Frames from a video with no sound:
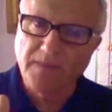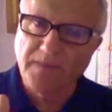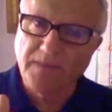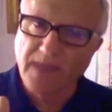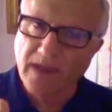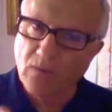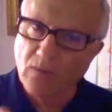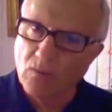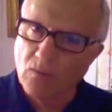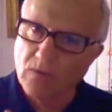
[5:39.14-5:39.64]
But
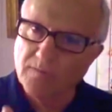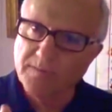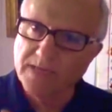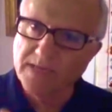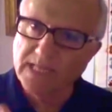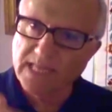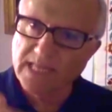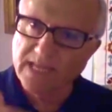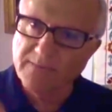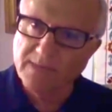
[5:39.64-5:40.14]
there will
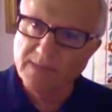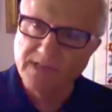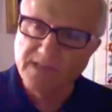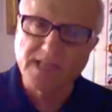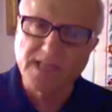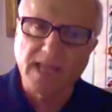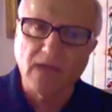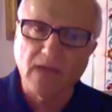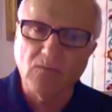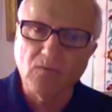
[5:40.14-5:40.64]
be
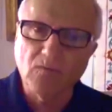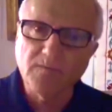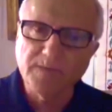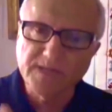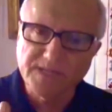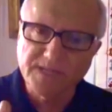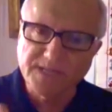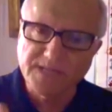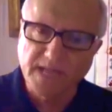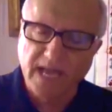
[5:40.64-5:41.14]
limits that will
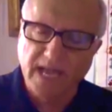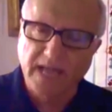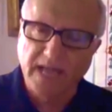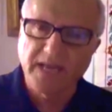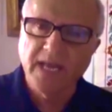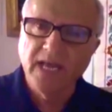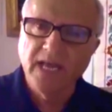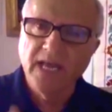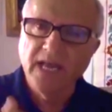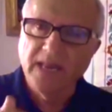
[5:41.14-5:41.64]
be set.
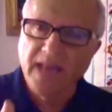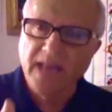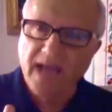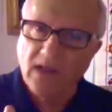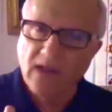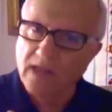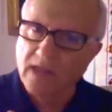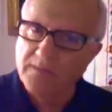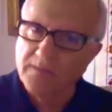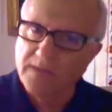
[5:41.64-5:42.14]

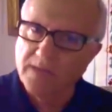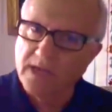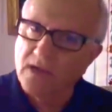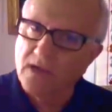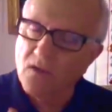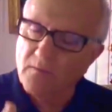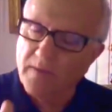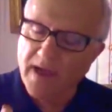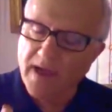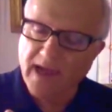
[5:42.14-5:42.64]
Now, let me
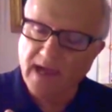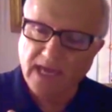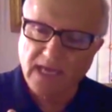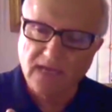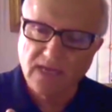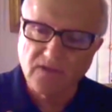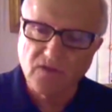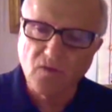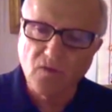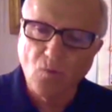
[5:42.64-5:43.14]
go back
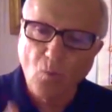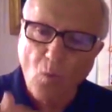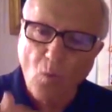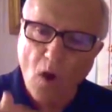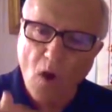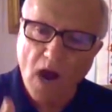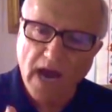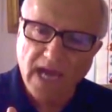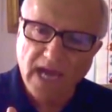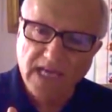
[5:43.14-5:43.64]
into
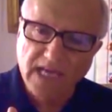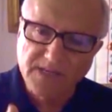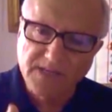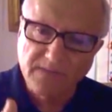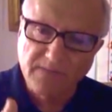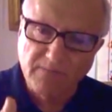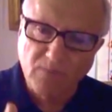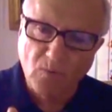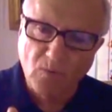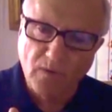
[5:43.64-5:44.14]
why it's
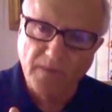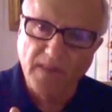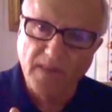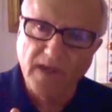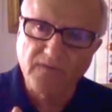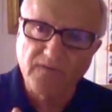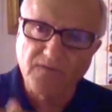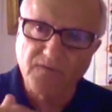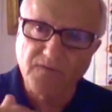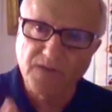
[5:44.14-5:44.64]
important
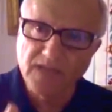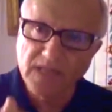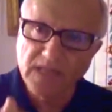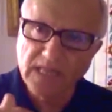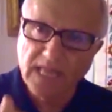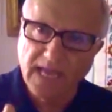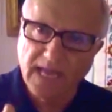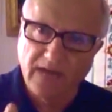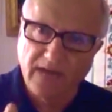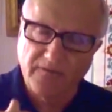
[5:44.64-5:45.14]
that Flynn
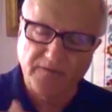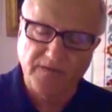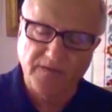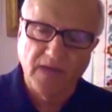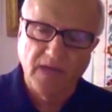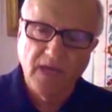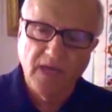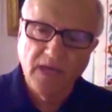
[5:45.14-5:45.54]
left.